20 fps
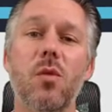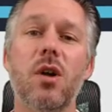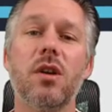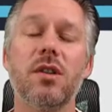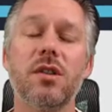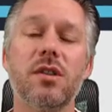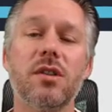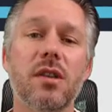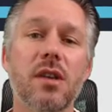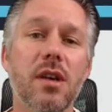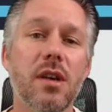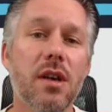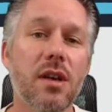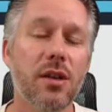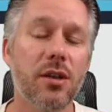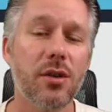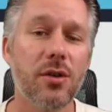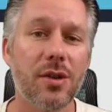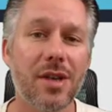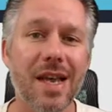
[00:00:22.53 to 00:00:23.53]
once
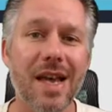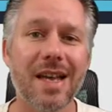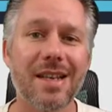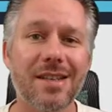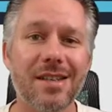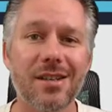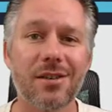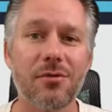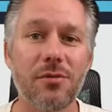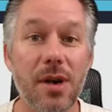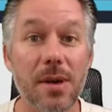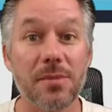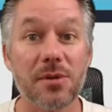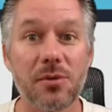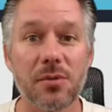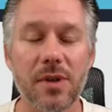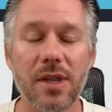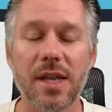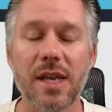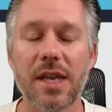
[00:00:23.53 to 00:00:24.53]
you get to
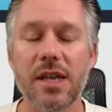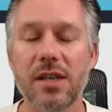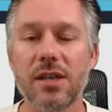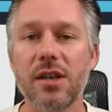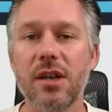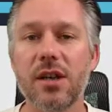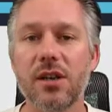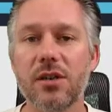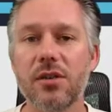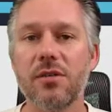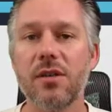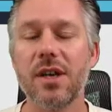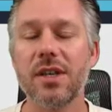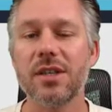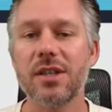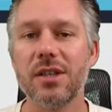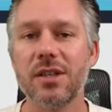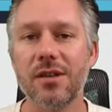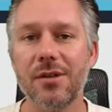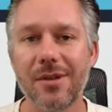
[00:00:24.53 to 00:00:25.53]
grips with it and you're
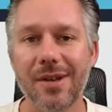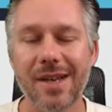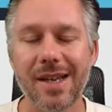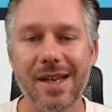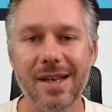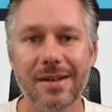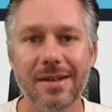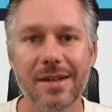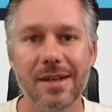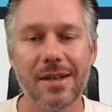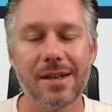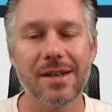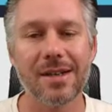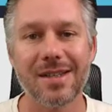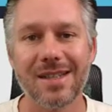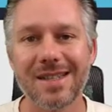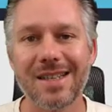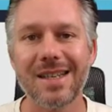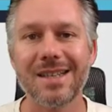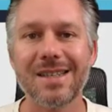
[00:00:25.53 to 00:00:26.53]
actually doing it
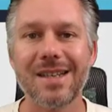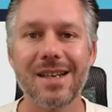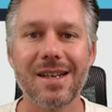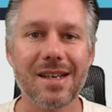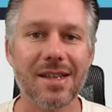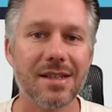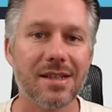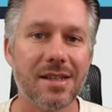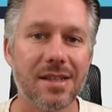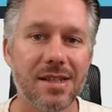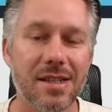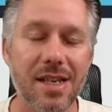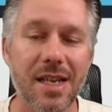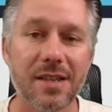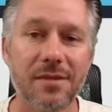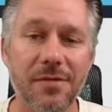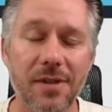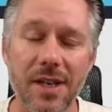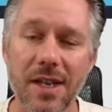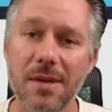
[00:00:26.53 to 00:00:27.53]
consistently and
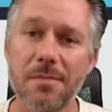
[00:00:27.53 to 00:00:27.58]
successfully,